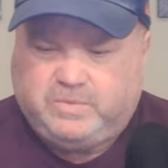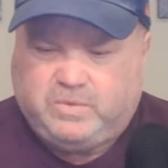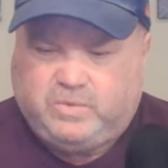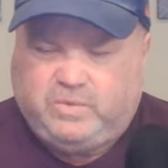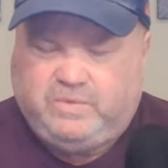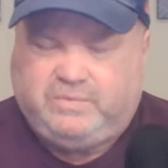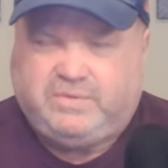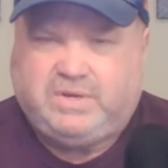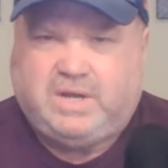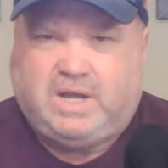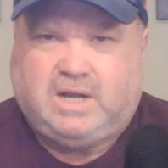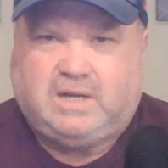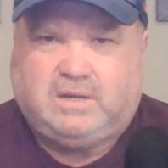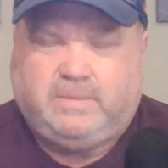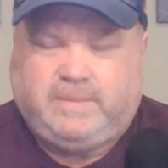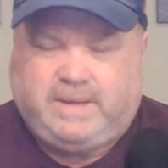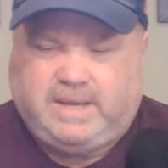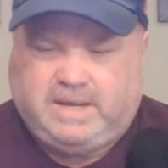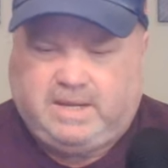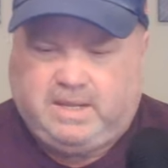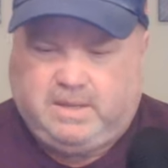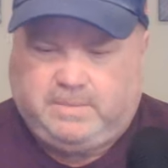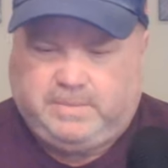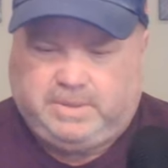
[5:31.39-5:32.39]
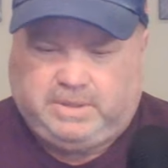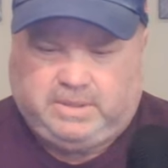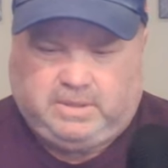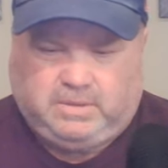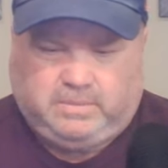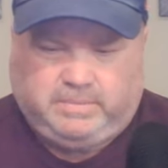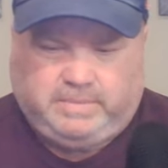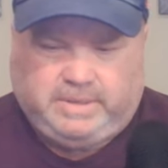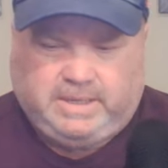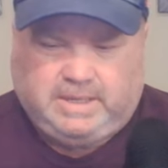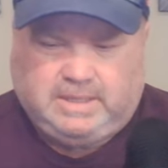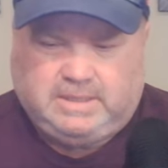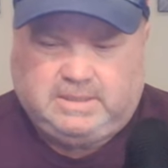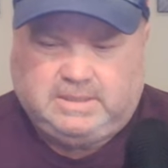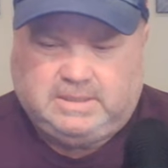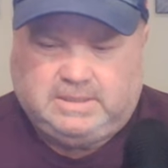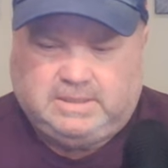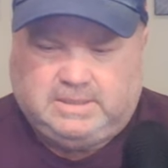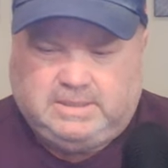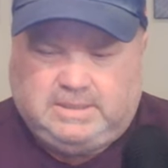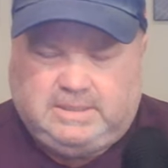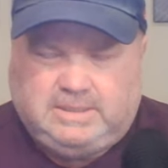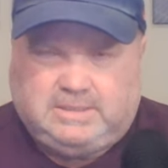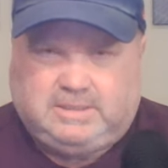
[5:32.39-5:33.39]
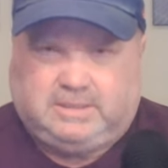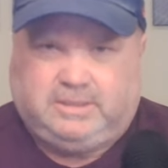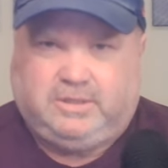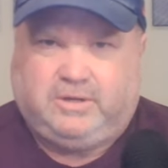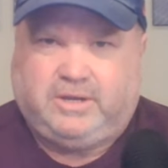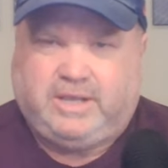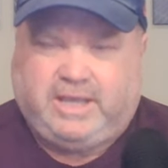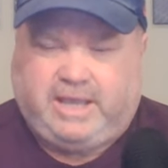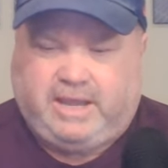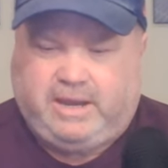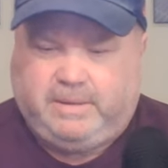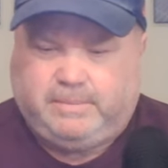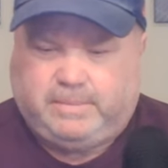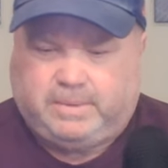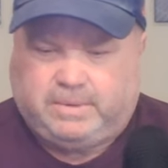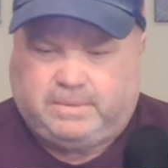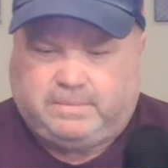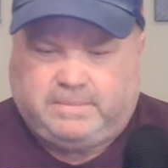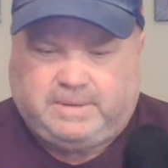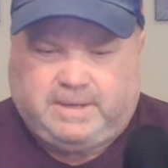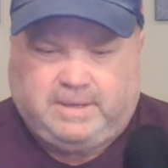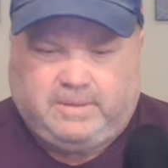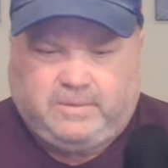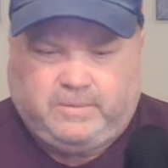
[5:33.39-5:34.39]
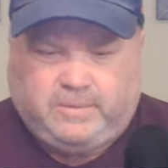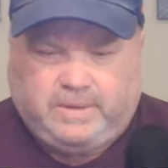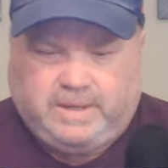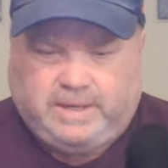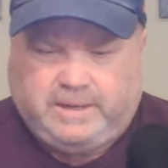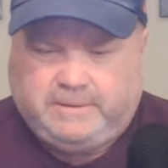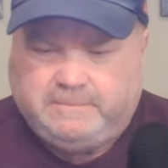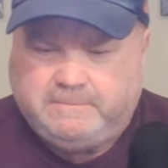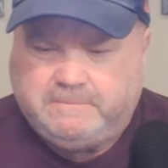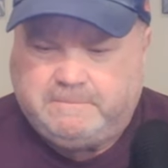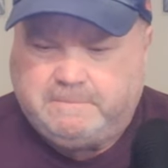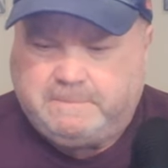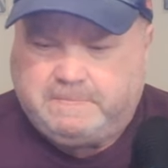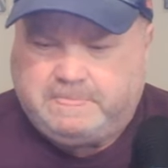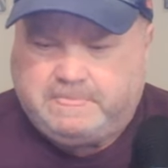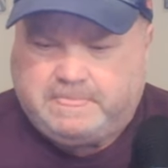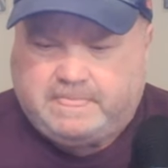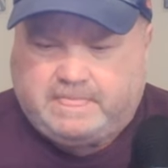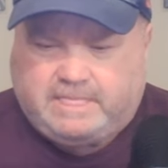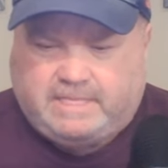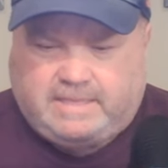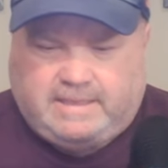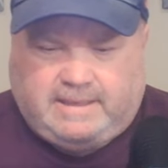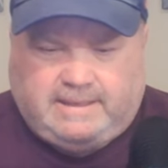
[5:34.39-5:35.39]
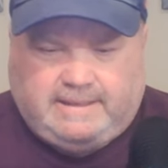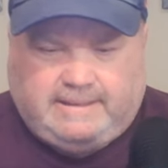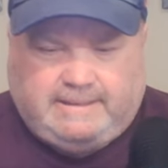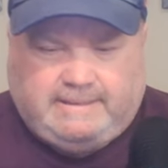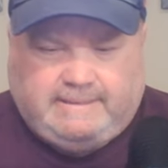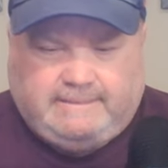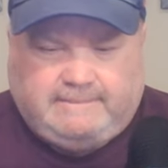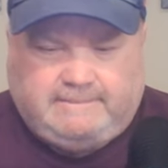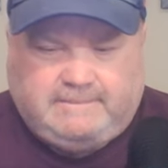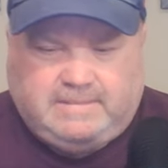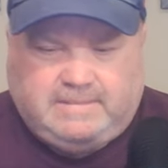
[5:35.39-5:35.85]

We've talked about him a little bit. He's a little gamer, by the way. Uh,